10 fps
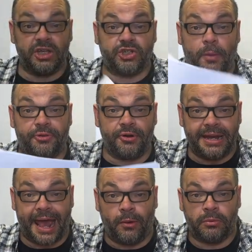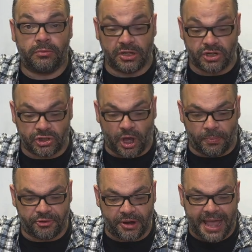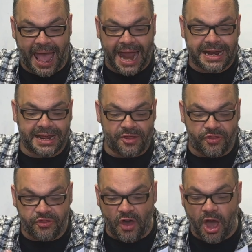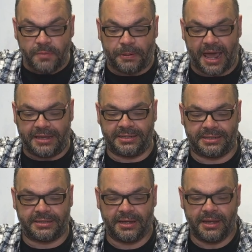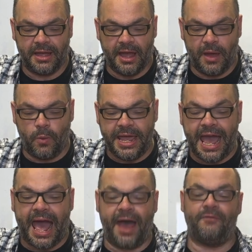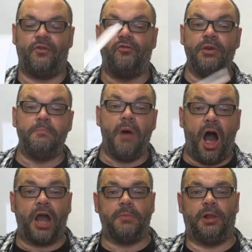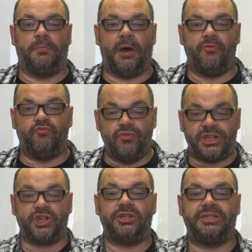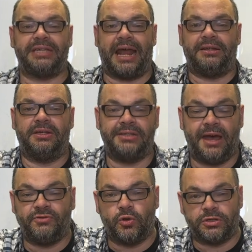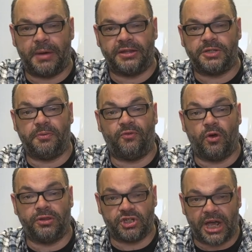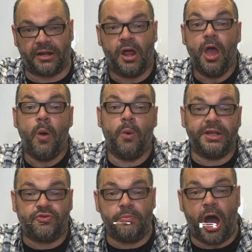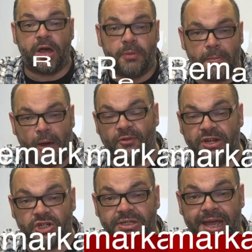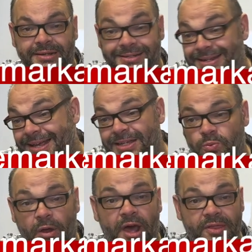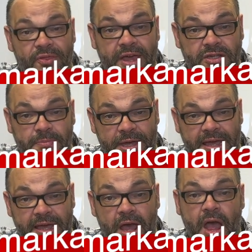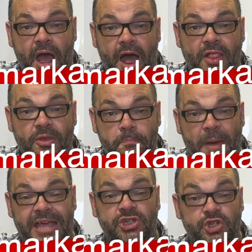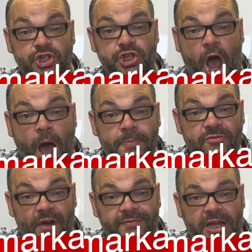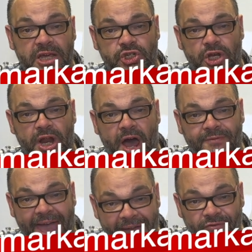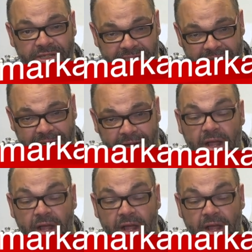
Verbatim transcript: the top three now. We're into the top three. And in third place, we have Remarkable by Richard Sanders. Now, I've talked about this before on the channel. What is Remarkable by Richard Sanders? It is what I think to be uh, the best Sharpie revelation I've ever seen.